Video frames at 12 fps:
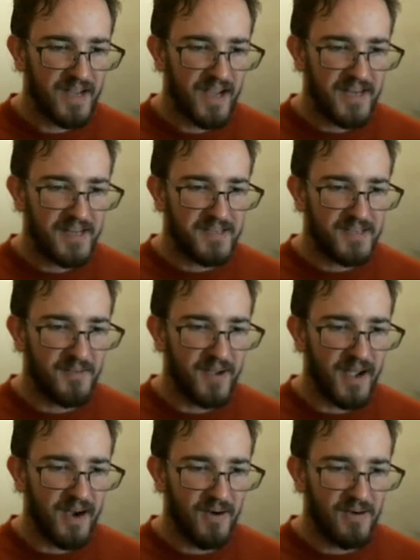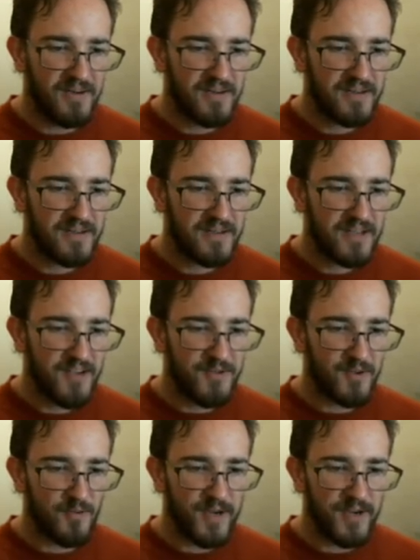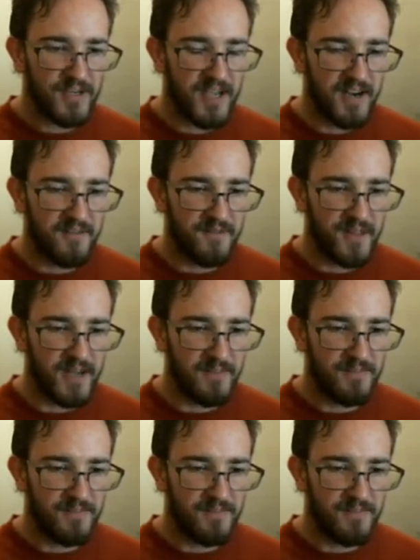I did it somehow. It was a weird kind of flip.